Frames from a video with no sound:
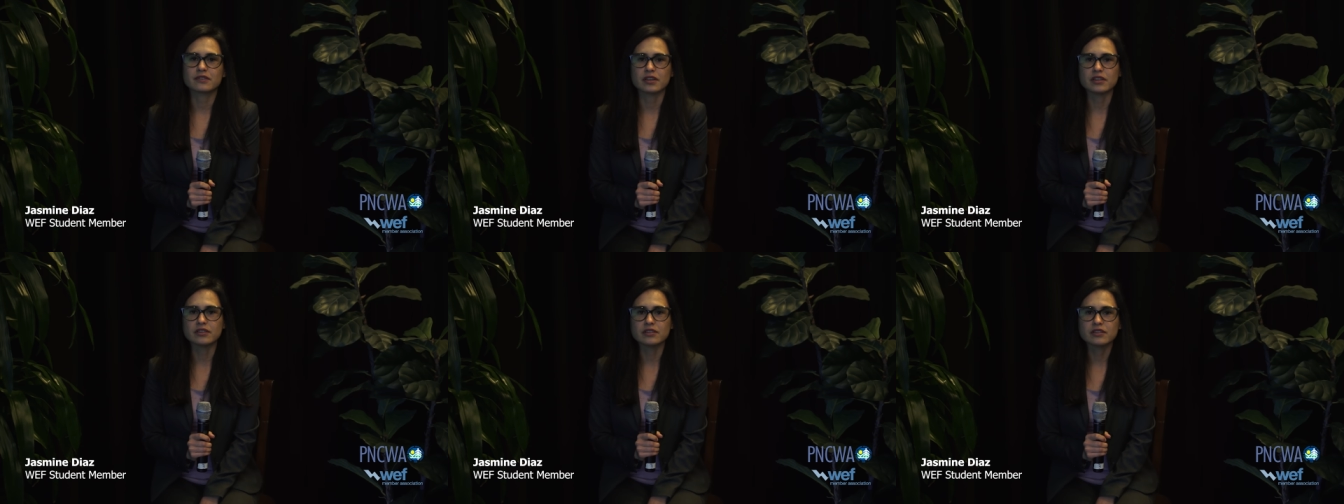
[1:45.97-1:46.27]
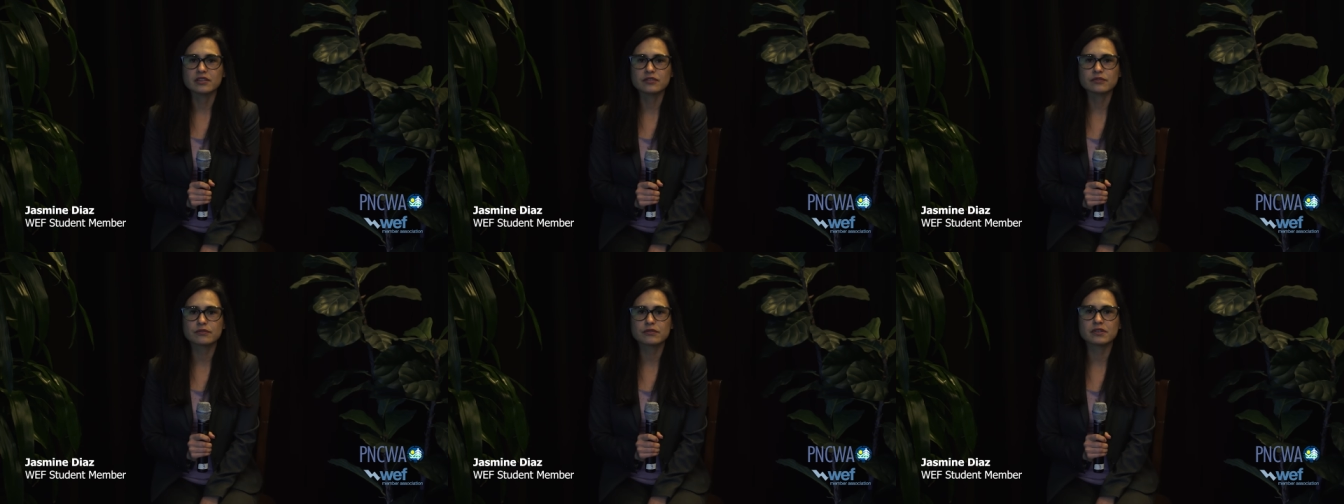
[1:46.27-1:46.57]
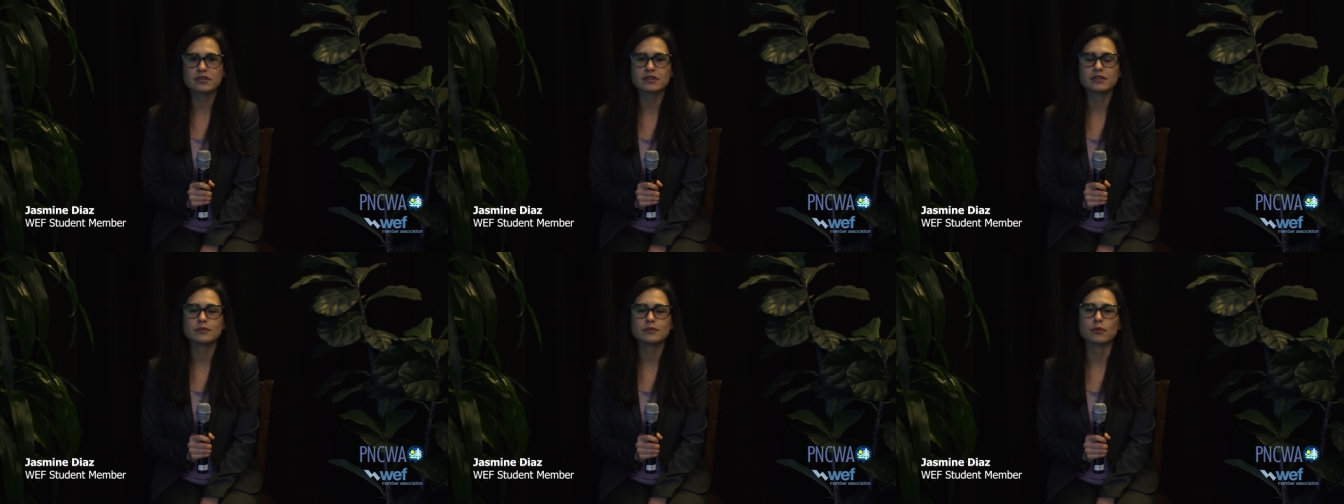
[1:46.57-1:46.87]

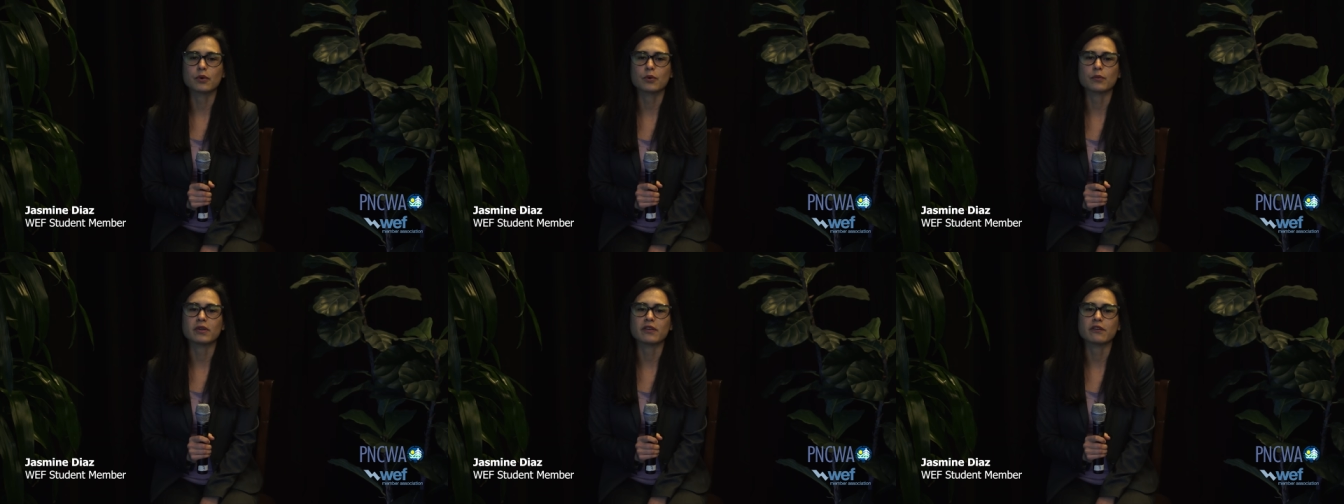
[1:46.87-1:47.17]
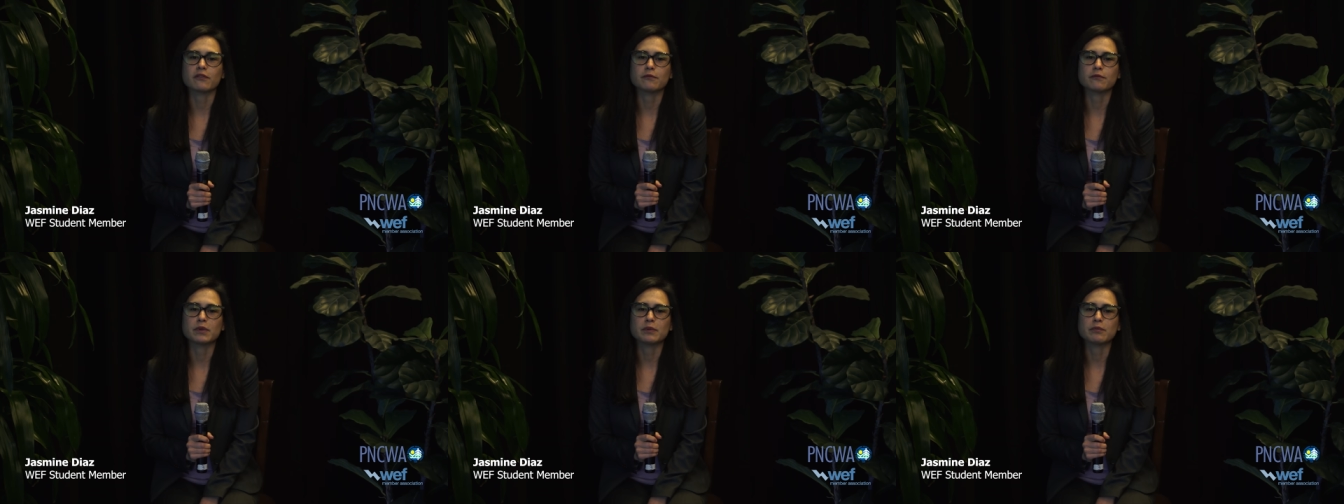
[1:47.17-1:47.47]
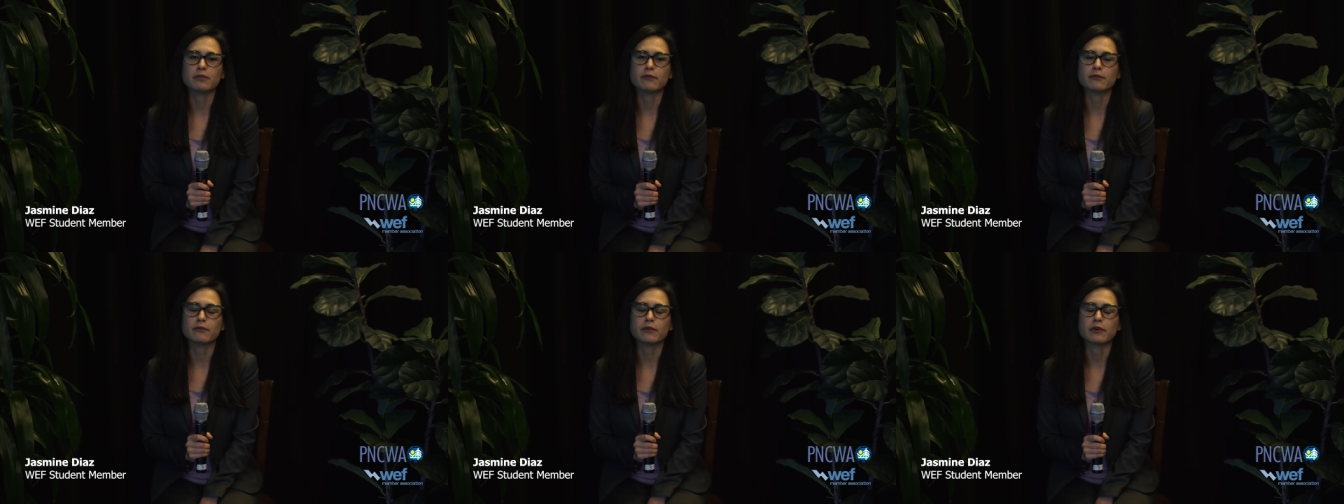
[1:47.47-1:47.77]
industry where we have
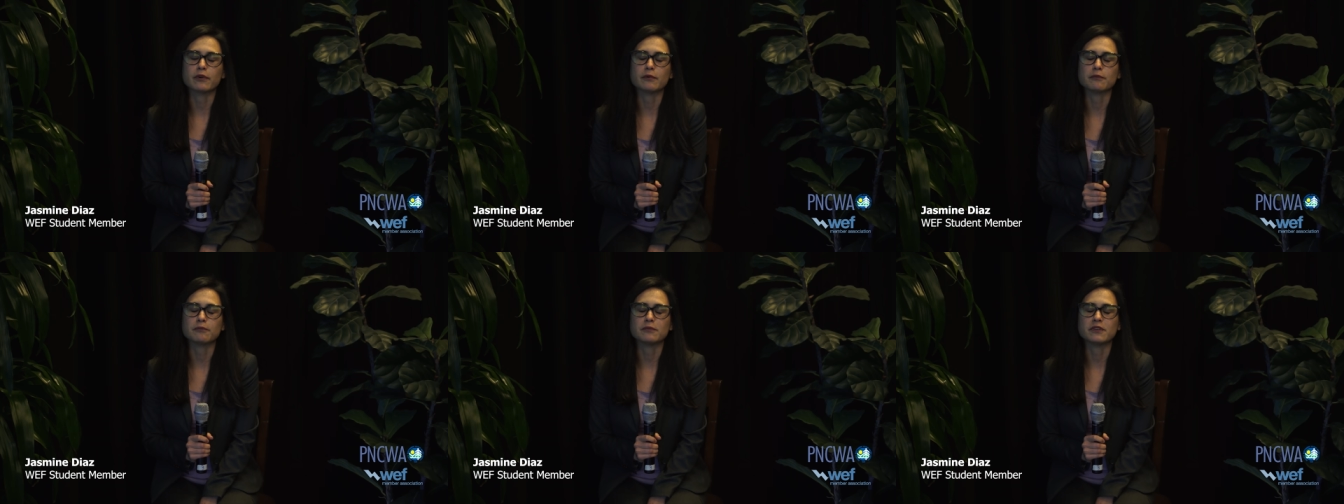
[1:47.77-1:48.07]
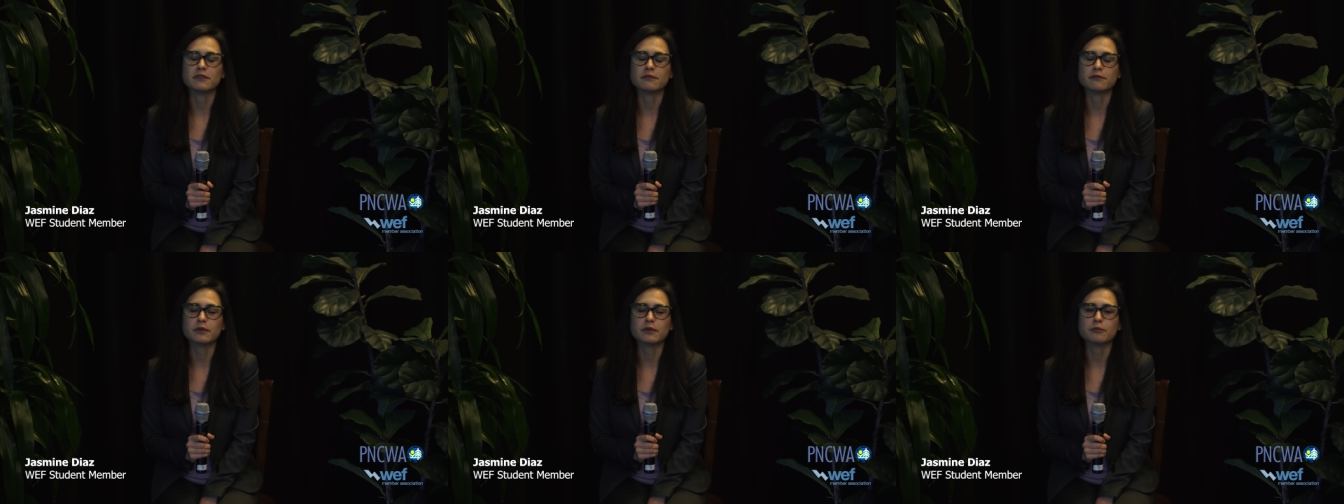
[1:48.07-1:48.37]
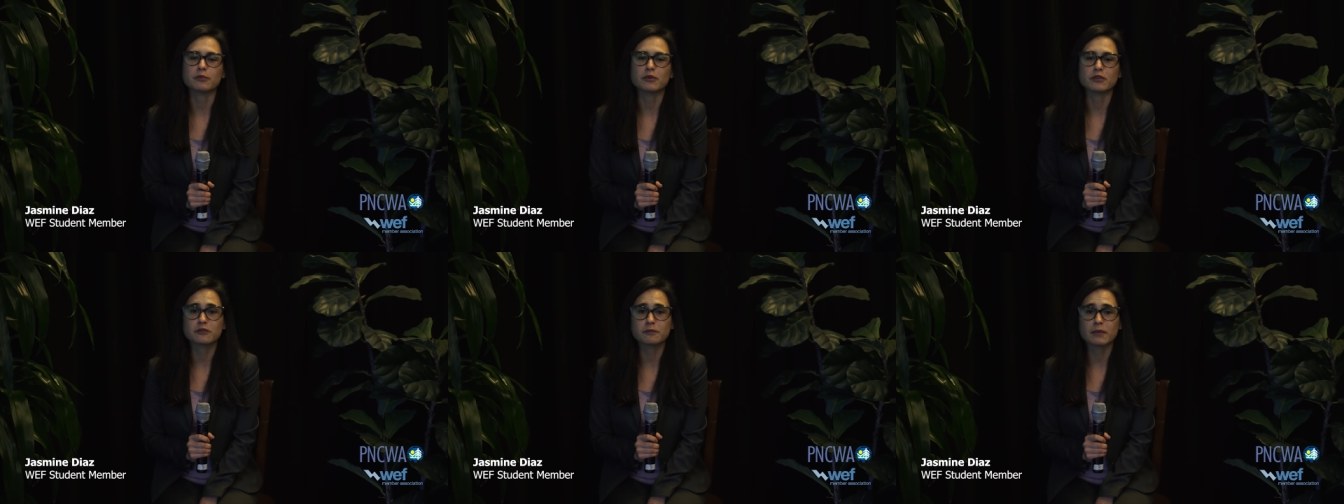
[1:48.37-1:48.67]
people from
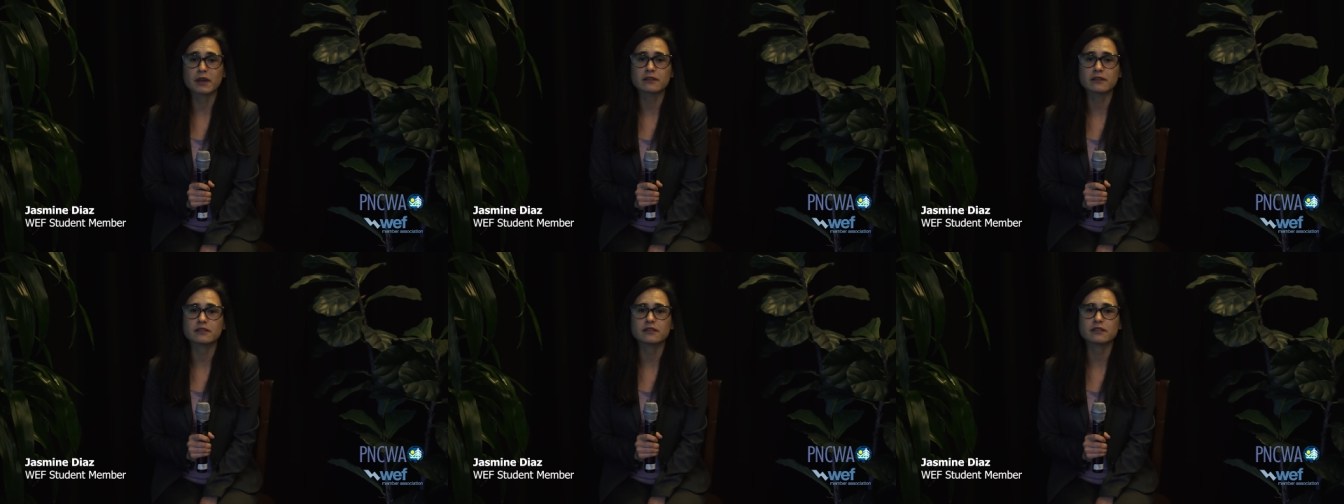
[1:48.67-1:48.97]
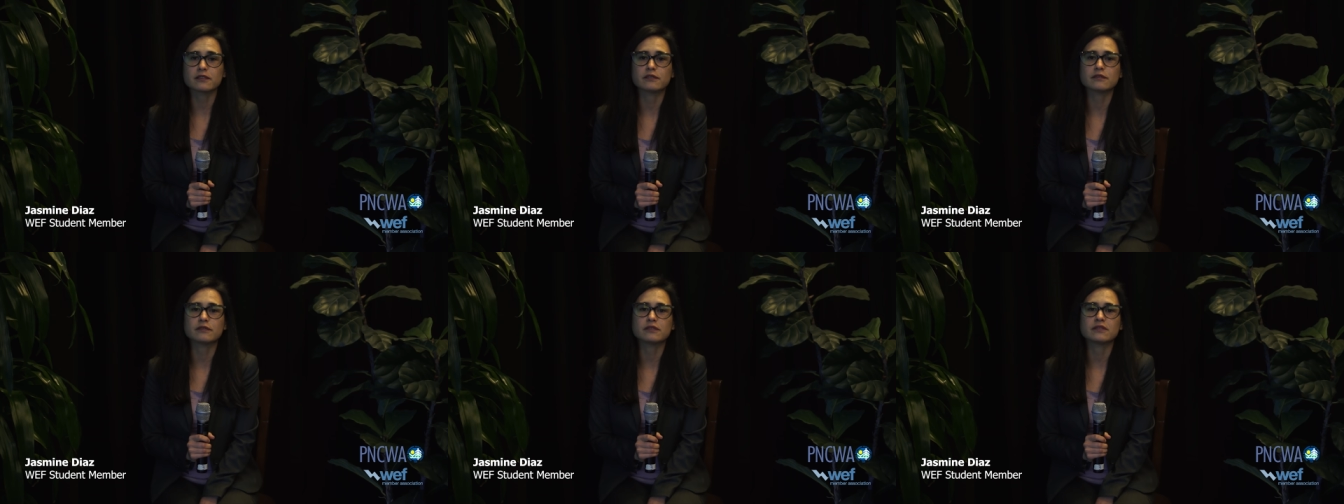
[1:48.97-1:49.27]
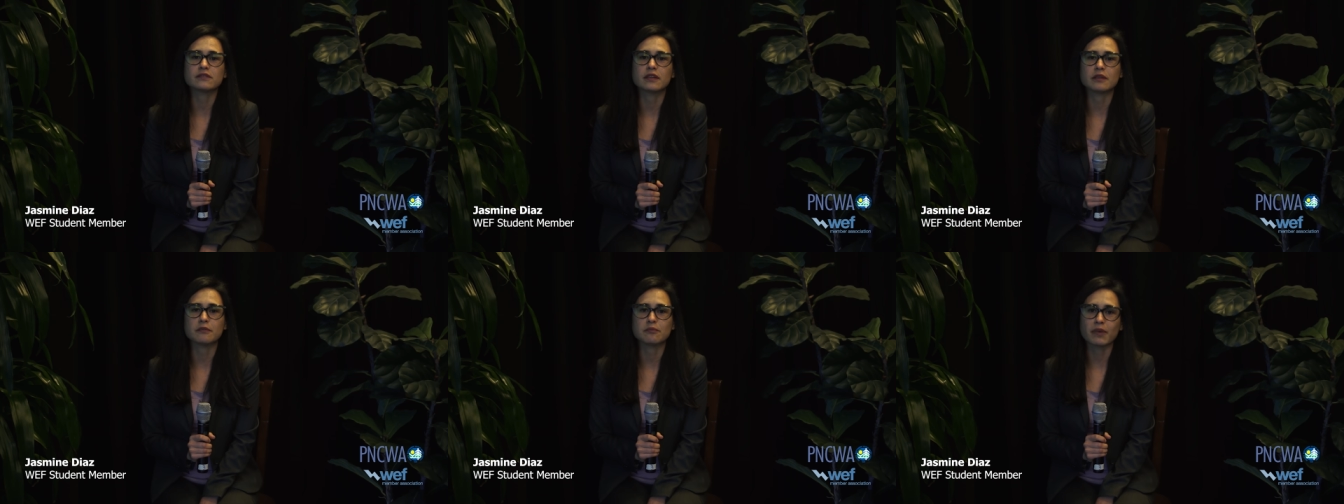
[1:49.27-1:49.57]
different
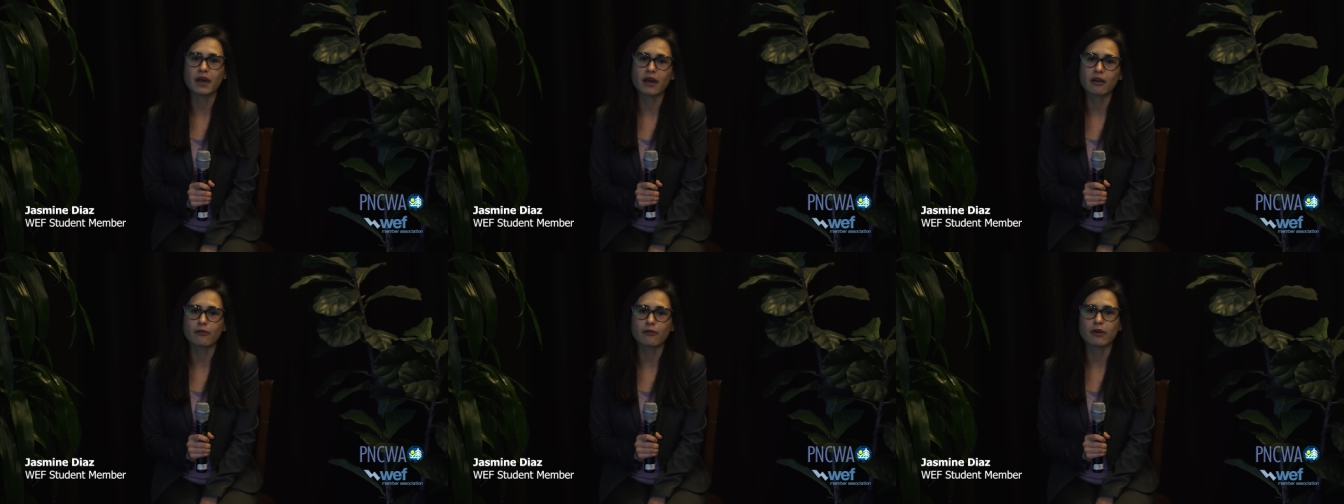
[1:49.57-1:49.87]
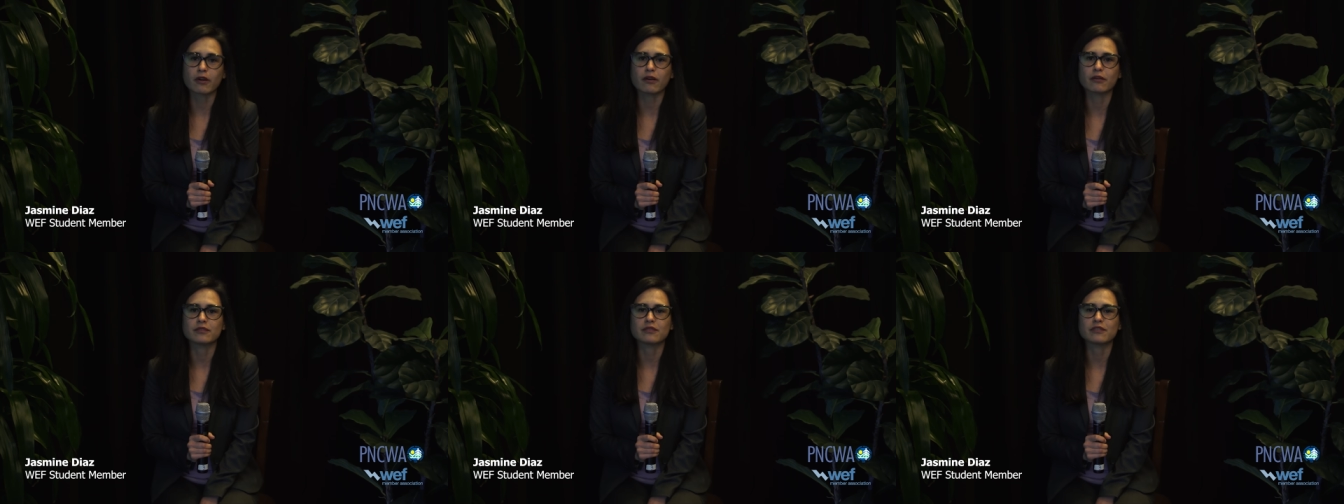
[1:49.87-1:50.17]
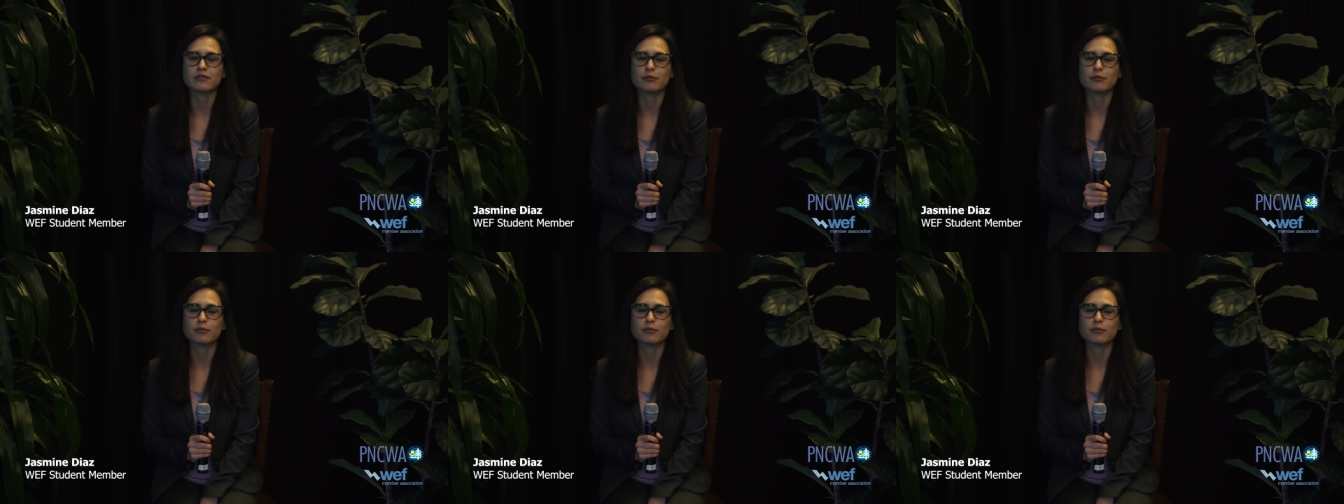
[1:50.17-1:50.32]
perspectives and backgrounds